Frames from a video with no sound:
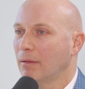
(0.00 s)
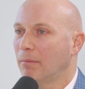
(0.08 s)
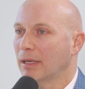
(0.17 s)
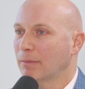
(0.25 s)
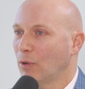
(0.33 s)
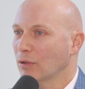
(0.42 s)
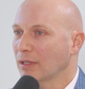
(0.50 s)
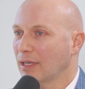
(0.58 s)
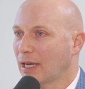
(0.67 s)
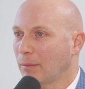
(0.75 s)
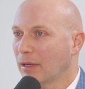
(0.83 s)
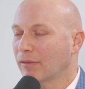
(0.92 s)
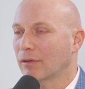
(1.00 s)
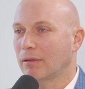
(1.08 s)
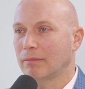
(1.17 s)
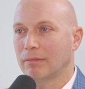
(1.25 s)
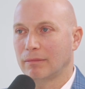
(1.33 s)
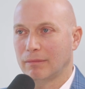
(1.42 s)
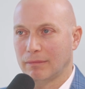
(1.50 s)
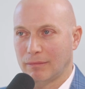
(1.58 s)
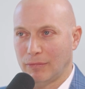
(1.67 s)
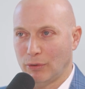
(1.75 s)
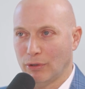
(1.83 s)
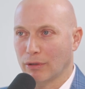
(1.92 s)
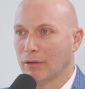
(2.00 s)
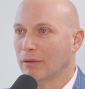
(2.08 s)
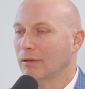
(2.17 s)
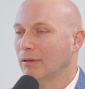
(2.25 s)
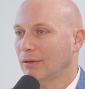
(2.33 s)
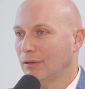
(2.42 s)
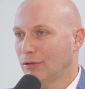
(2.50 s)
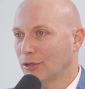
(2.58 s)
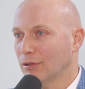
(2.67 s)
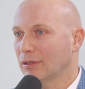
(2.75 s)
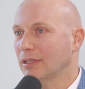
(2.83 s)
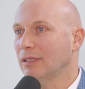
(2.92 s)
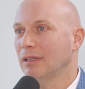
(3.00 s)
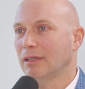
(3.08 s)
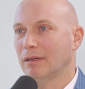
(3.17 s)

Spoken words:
but mostly they're coming from New York, New Jersey,